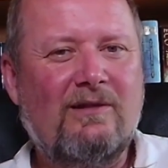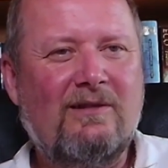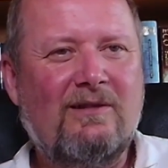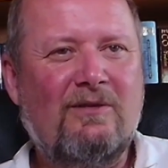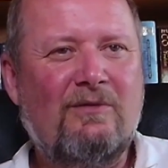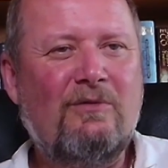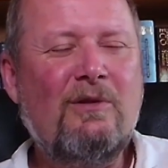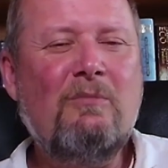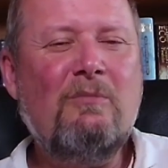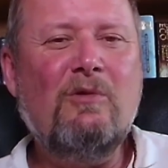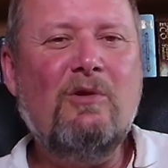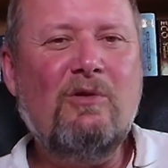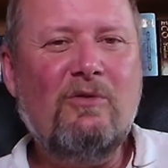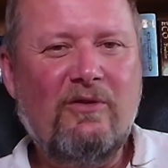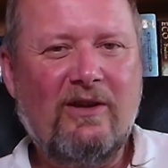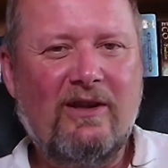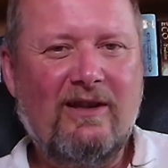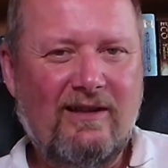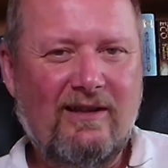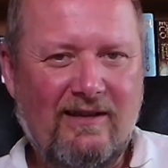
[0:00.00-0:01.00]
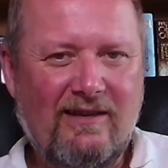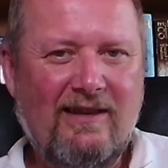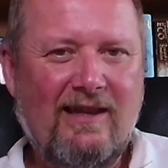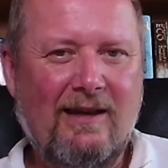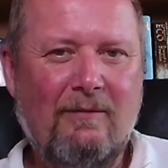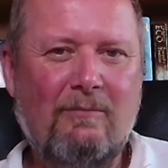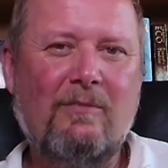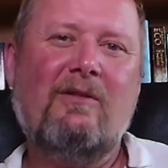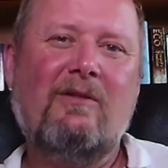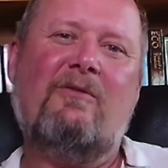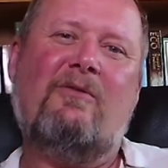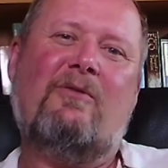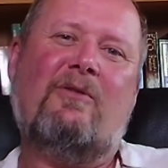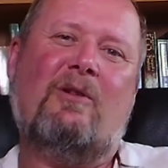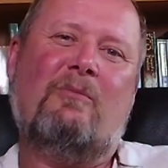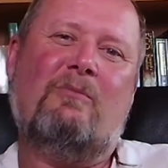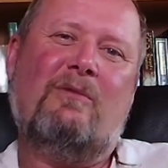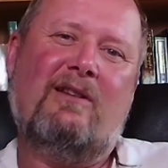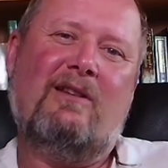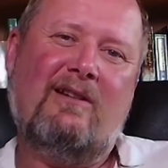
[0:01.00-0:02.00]
removing them
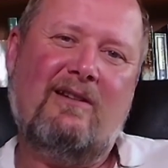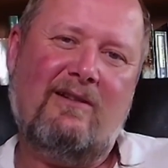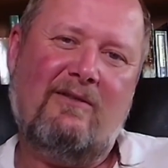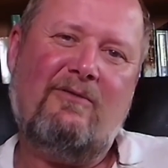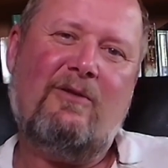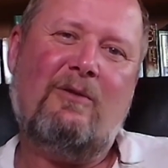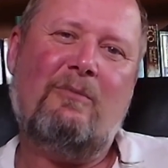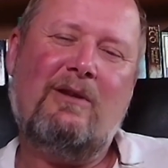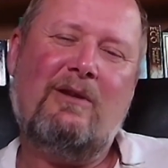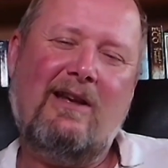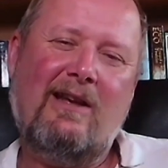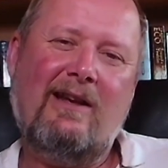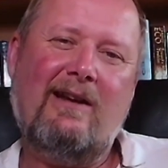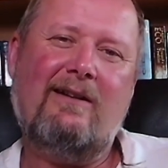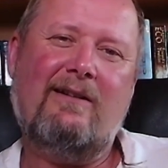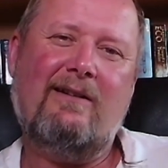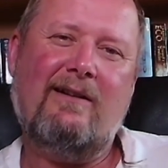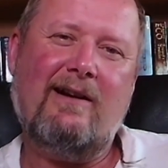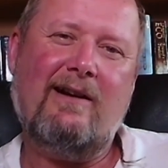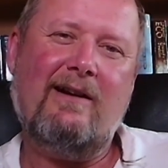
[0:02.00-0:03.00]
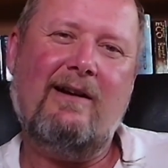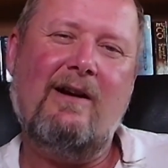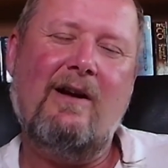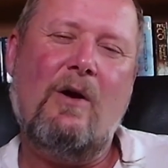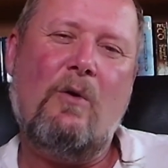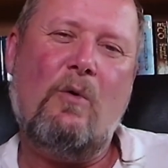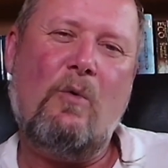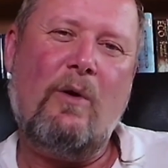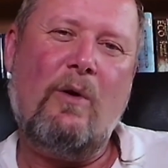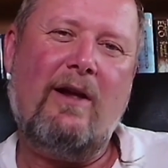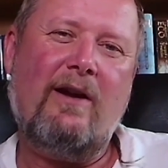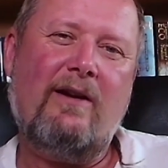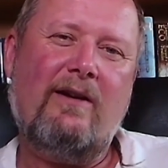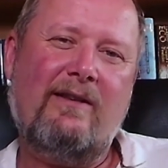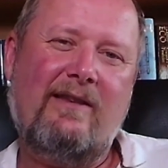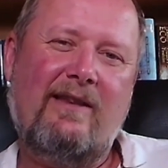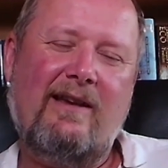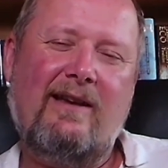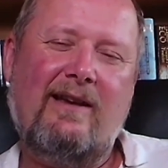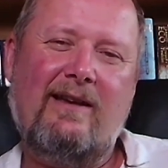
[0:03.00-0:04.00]
from the area where
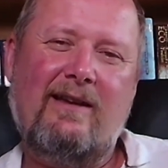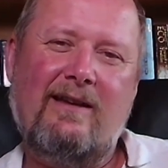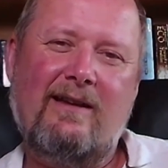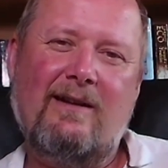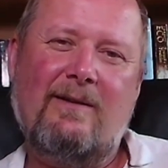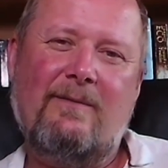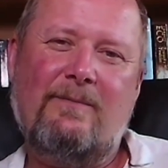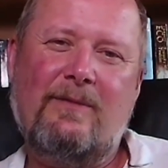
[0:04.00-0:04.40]
they